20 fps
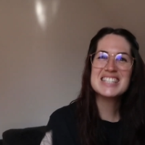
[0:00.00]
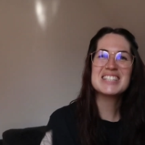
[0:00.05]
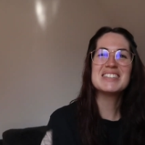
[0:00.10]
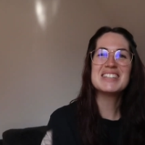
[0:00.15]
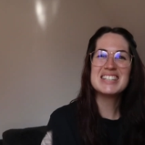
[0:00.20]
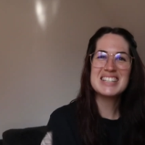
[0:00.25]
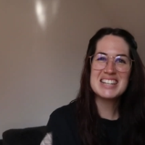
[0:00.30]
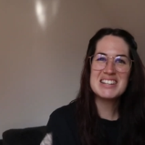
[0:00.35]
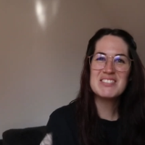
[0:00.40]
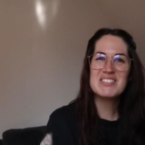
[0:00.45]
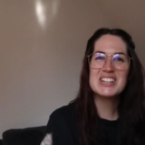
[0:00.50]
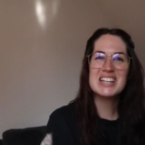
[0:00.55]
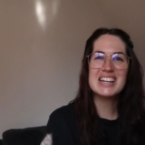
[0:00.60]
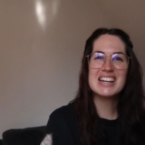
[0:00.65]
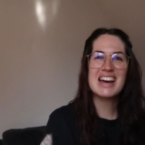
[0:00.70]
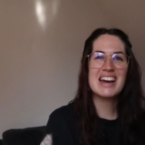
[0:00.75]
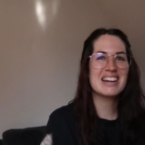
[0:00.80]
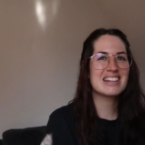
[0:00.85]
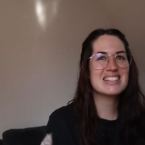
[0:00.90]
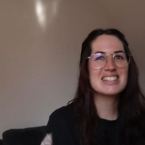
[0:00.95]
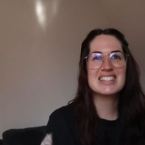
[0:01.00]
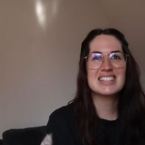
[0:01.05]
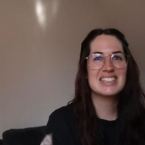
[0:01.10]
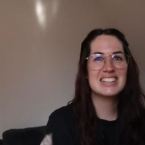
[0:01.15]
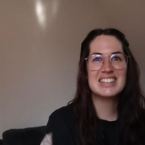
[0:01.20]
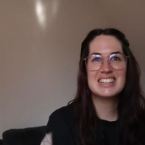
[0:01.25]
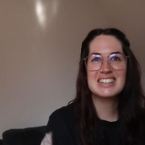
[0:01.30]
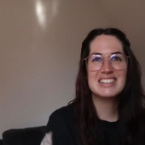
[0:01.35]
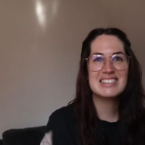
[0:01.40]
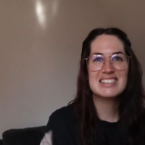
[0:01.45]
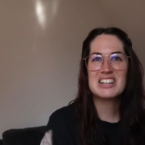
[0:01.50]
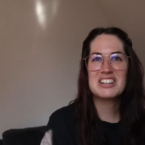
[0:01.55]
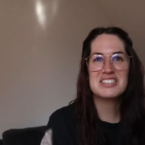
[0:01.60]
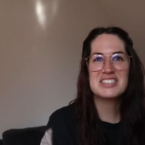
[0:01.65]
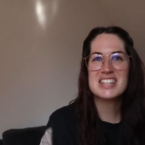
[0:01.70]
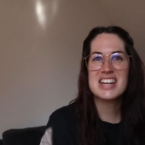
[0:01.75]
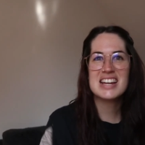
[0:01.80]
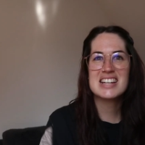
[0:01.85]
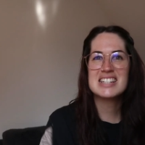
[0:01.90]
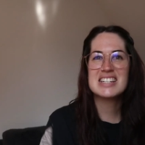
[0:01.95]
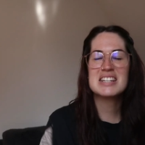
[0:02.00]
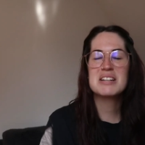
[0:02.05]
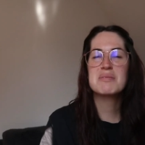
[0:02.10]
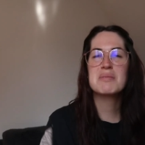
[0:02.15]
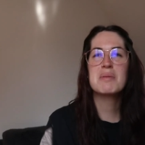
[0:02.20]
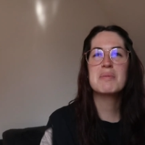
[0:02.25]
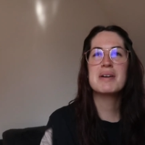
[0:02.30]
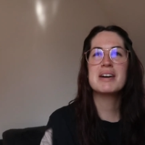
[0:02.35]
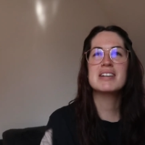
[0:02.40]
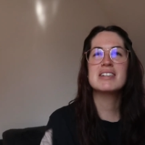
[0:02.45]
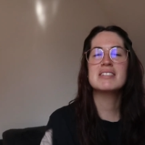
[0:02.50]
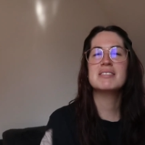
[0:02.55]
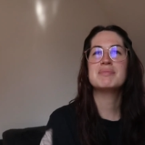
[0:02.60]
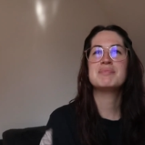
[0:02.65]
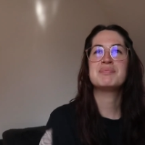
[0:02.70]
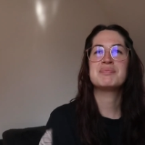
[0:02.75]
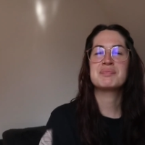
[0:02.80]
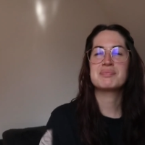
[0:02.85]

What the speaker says: so I never actually contacted him about it.